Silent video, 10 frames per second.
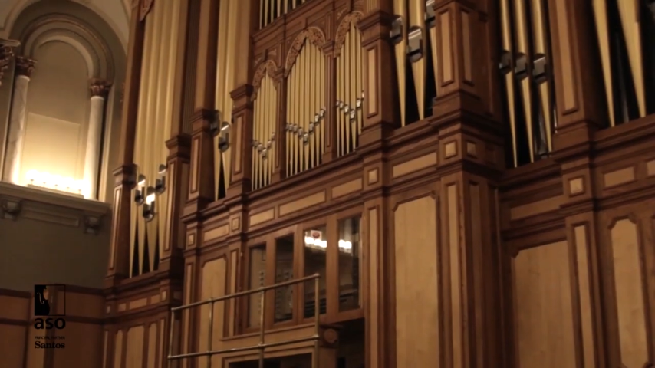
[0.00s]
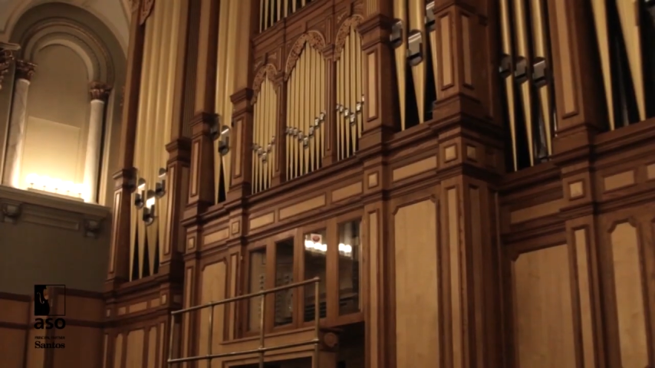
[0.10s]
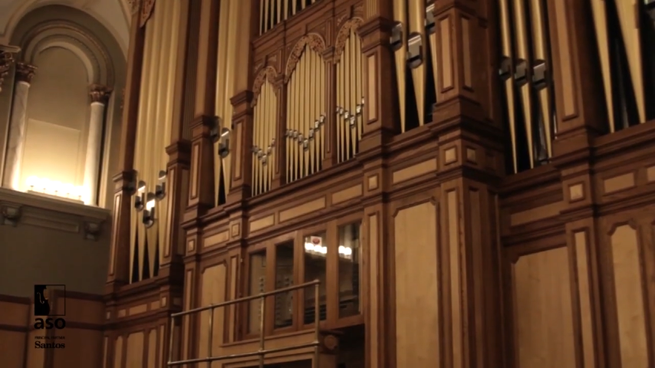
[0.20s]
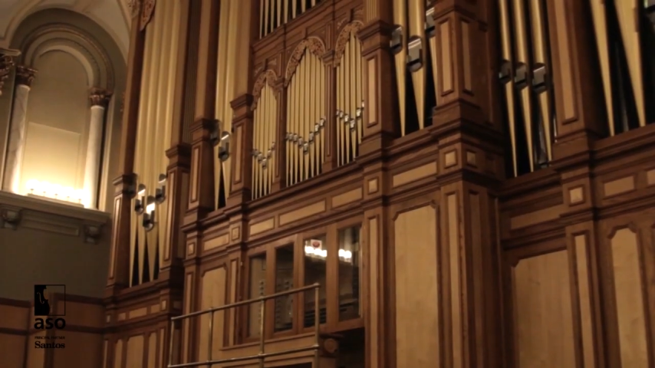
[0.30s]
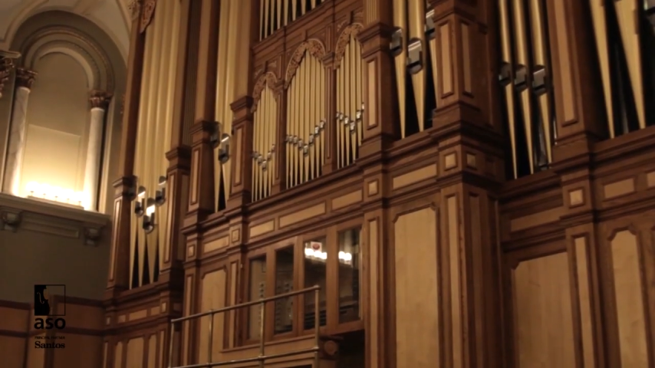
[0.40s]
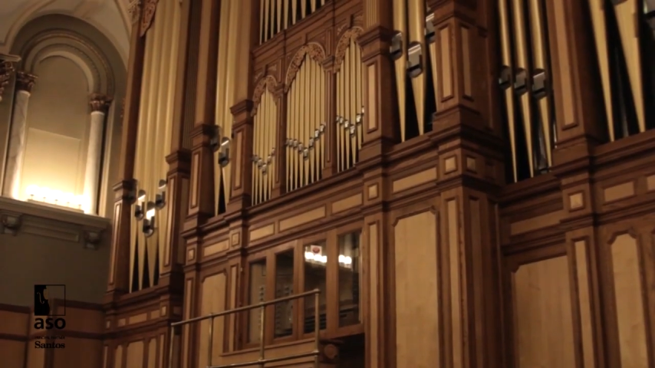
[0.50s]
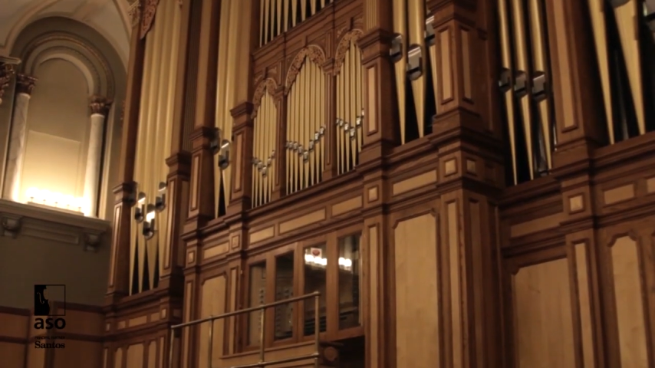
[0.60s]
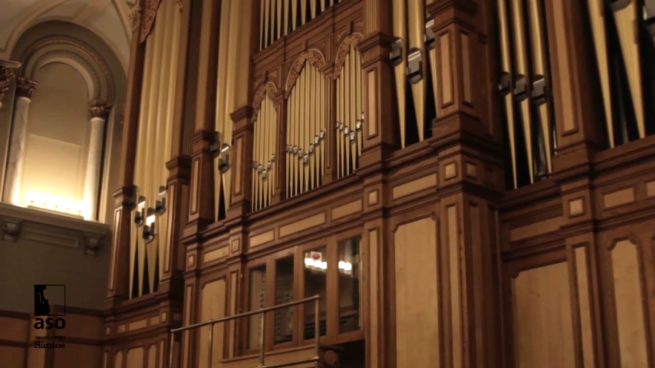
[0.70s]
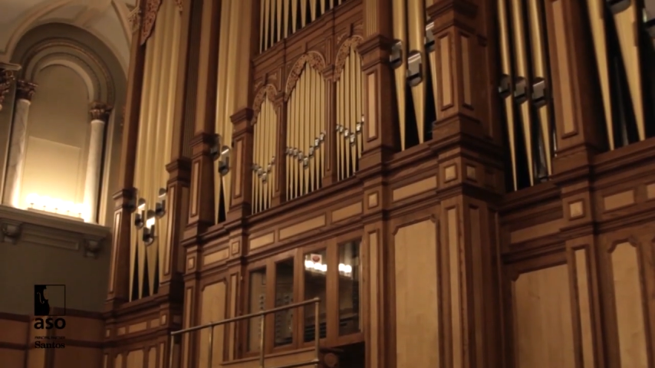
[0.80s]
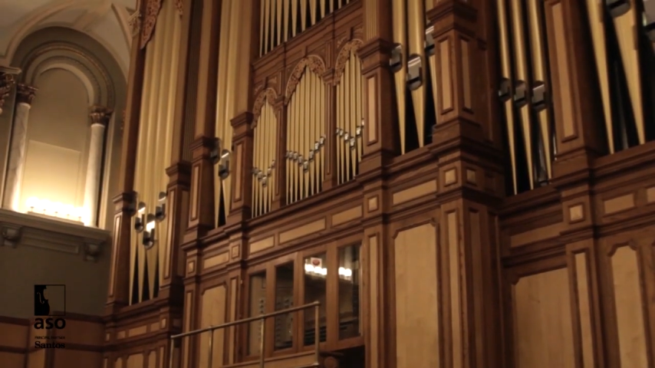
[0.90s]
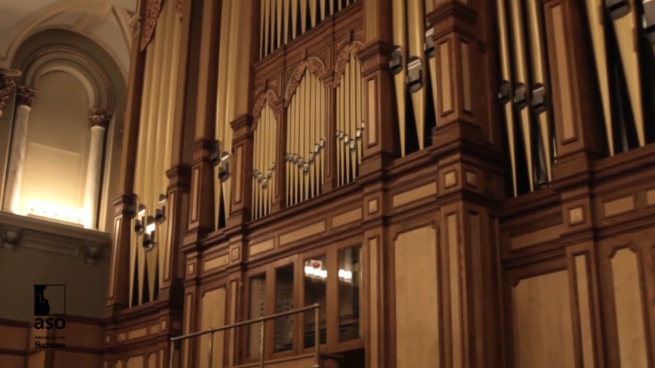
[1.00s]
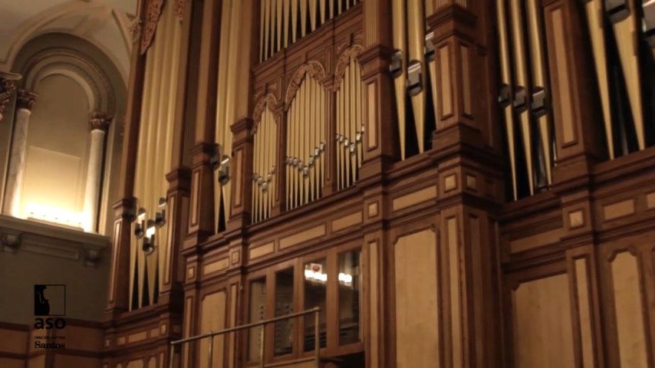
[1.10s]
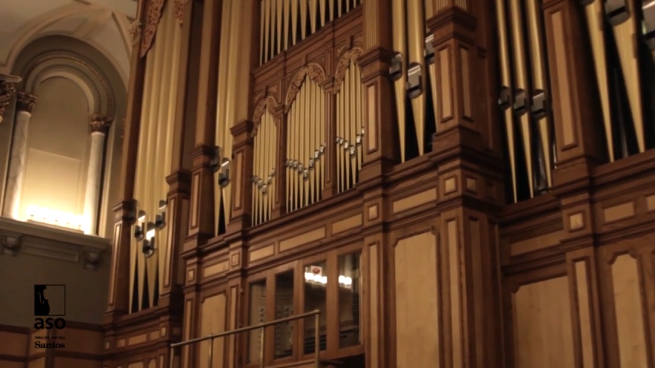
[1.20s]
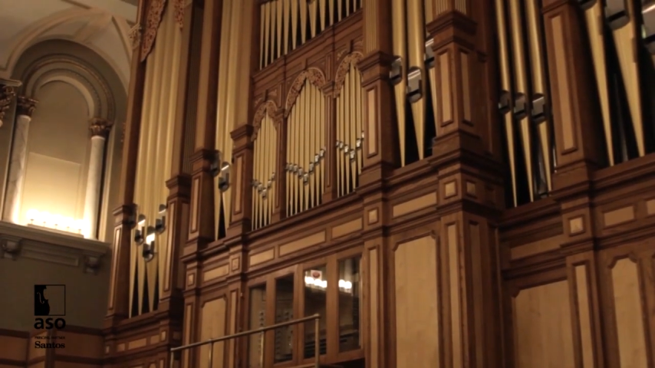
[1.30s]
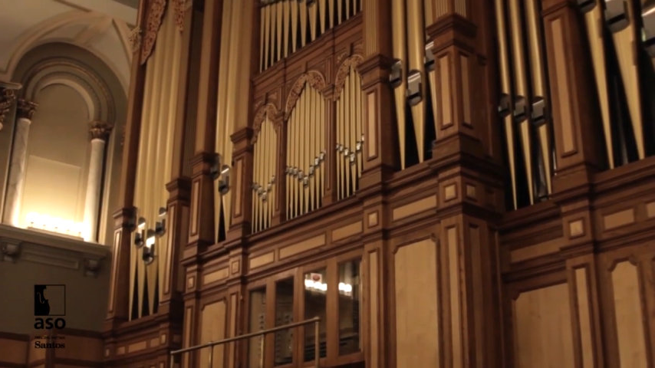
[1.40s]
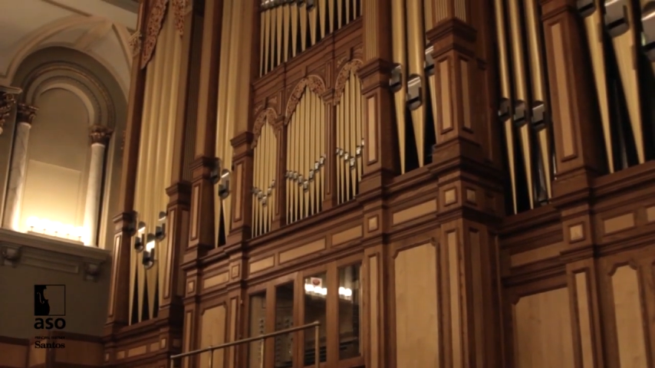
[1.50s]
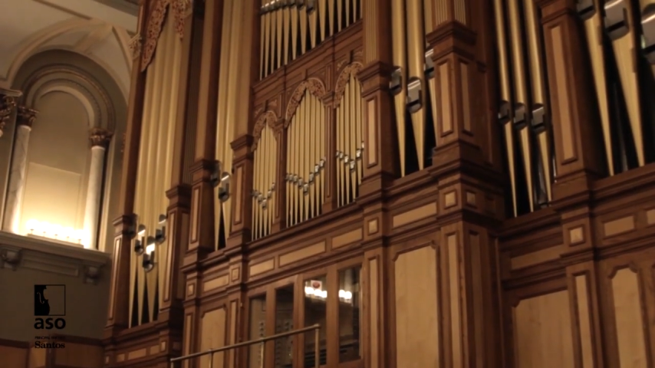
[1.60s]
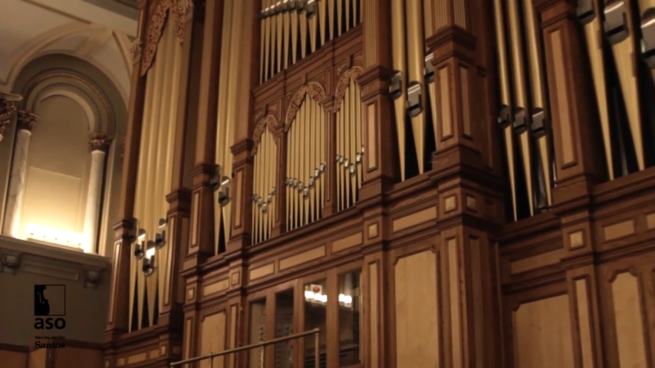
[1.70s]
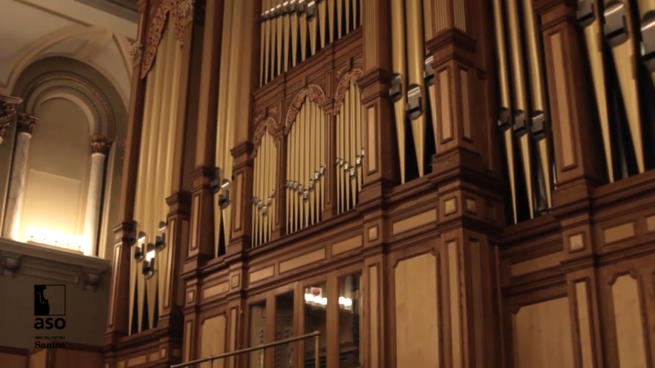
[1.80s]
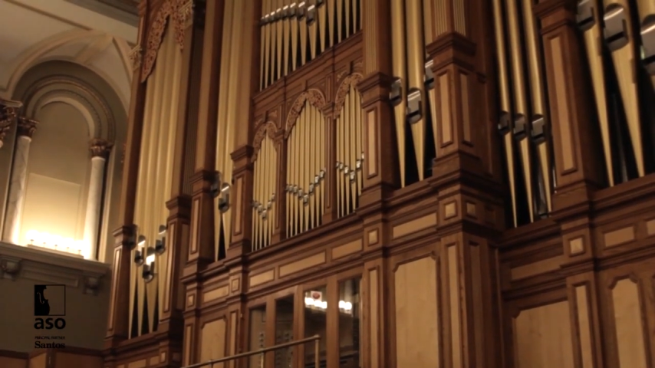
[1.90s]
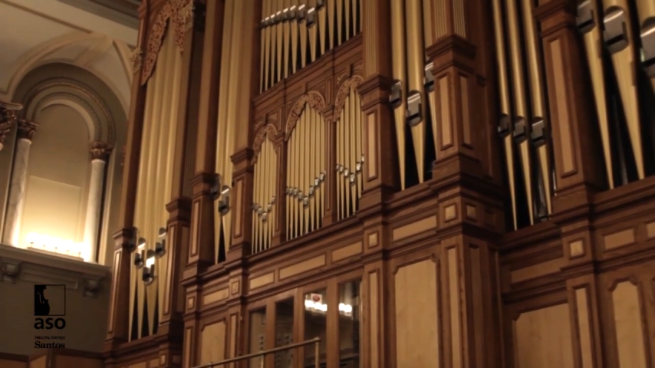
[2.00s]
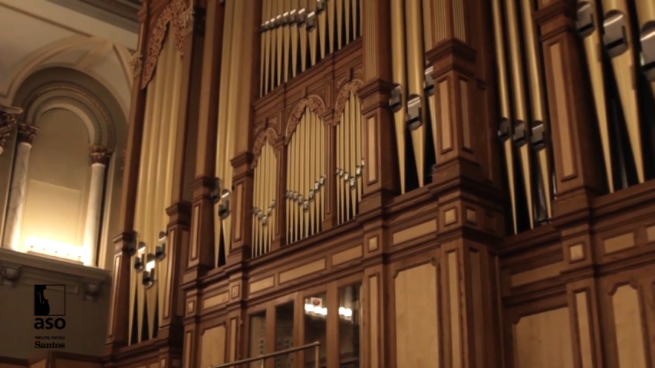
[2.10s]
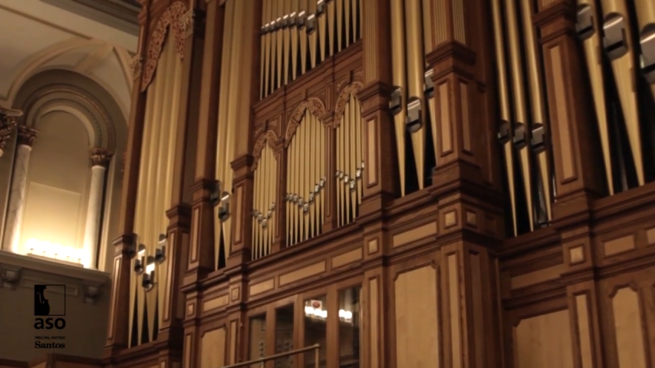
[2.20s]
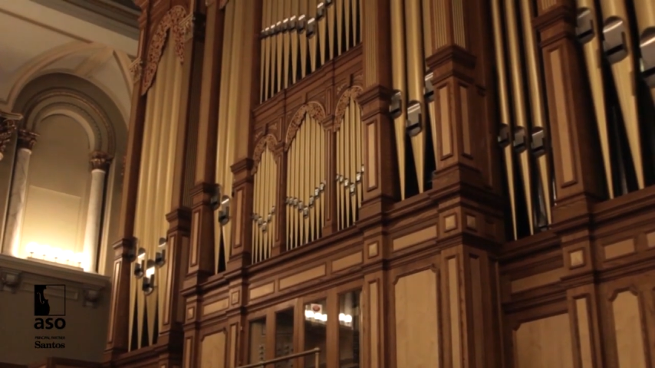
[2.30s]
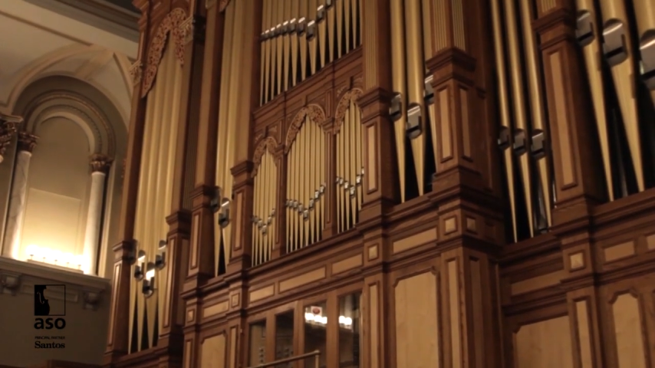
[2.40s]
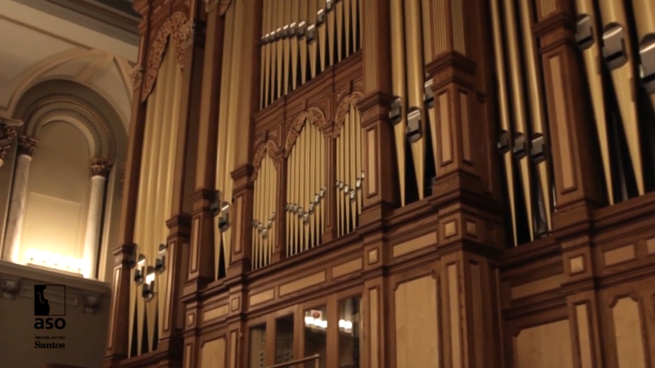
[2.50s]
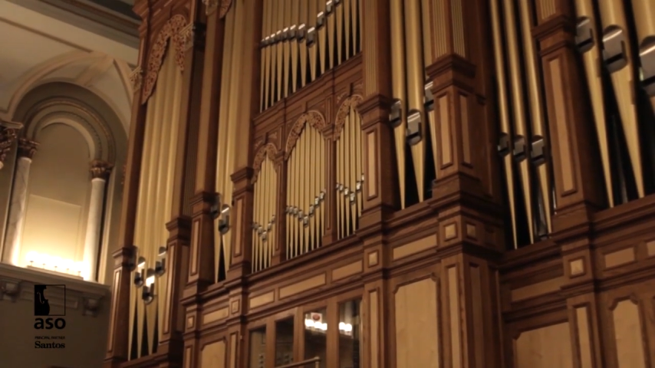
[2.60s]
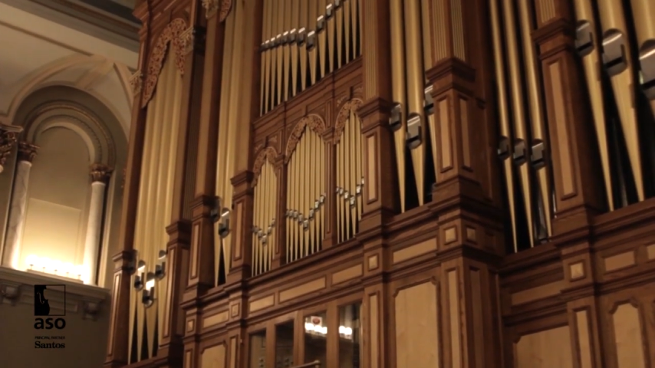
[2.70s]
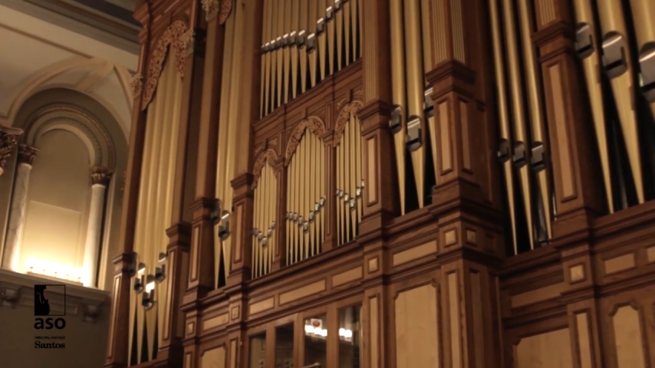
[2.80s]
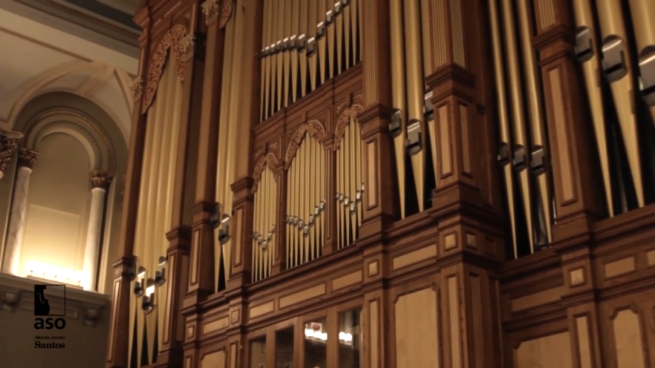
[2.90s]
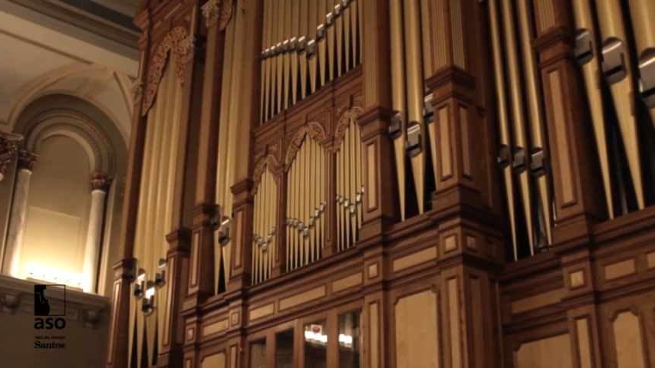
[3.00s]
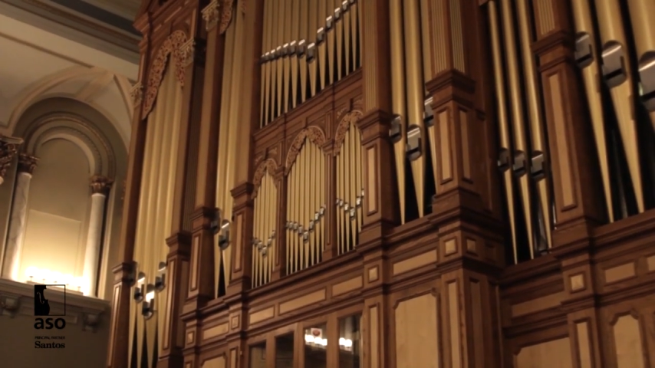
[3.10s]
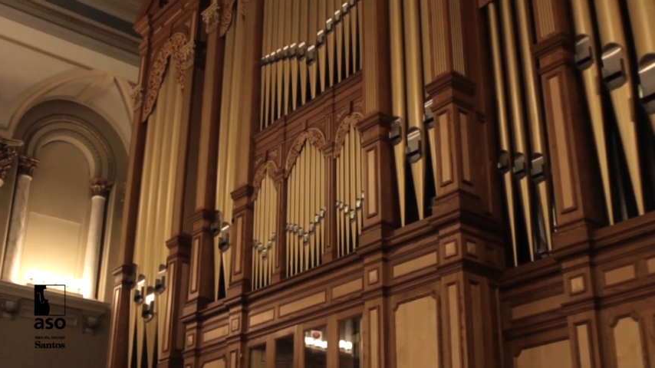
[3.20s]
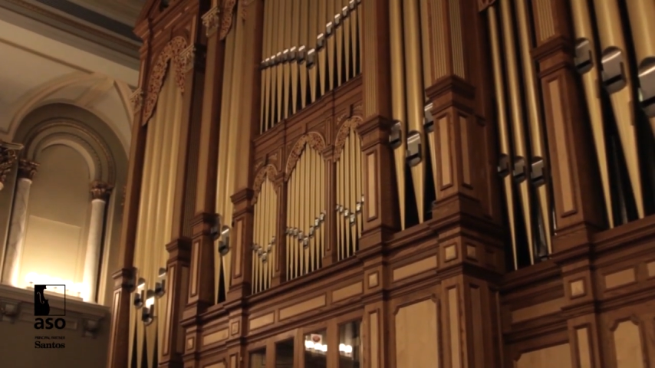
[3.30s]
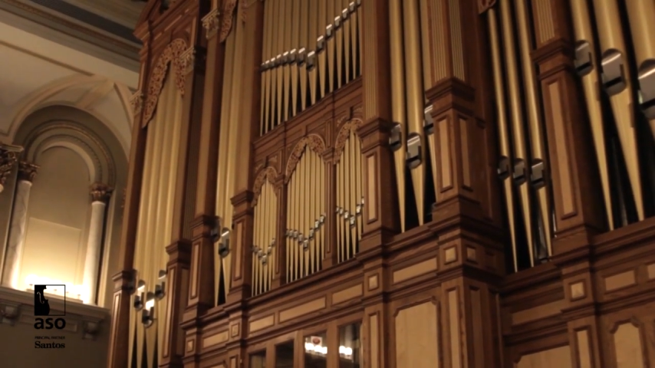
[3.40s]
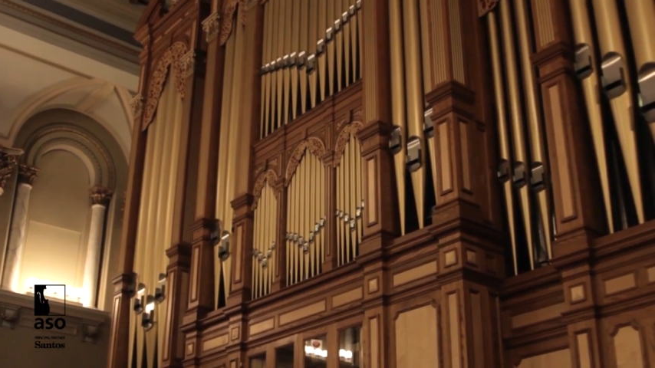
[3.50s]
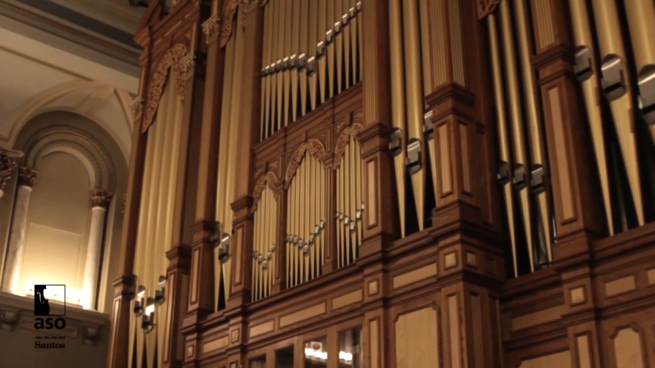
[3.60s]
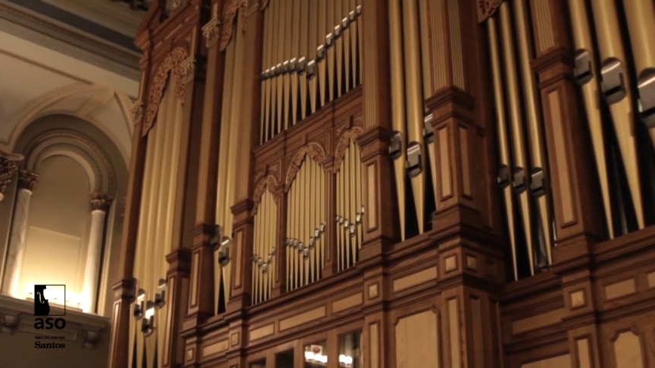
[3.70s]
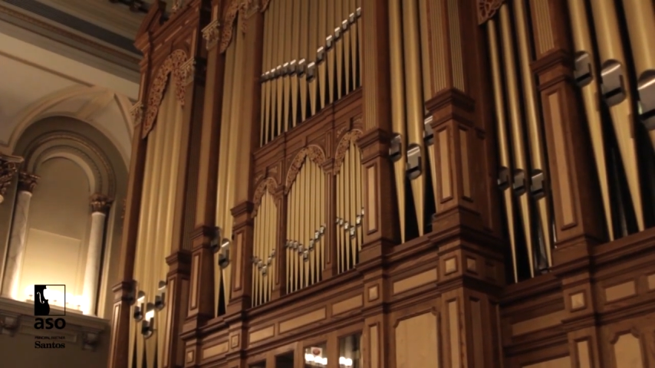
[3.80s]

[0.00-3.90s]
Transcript: [unreadable: no face in view]